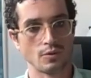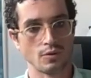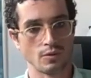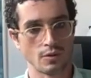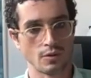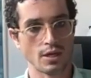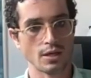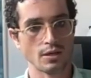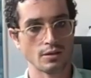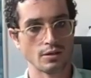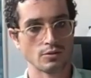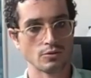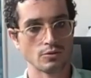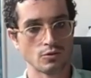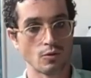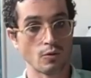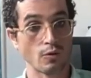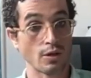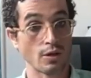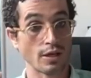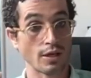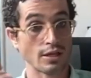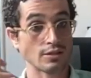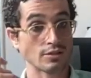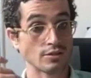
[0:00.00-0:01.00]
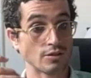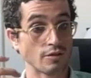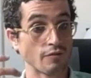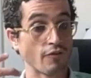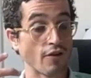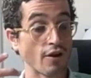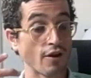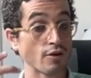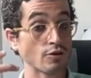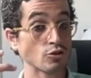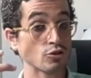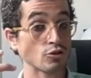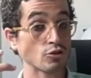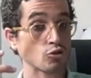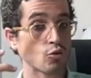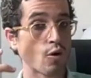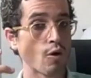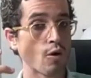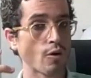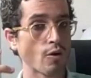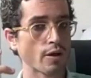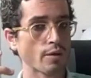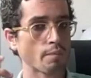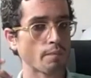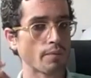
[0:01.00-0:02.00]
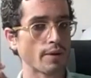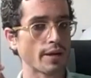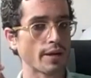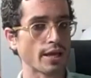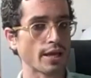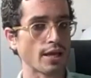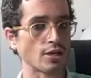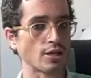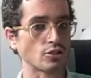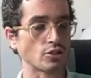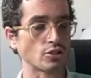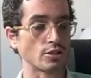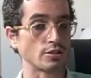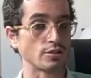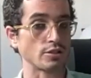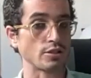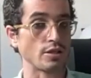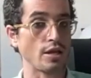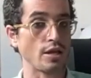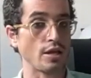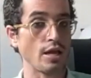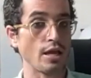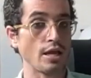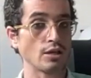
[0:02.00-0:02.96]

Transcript: Okay, so it's a very strong implications.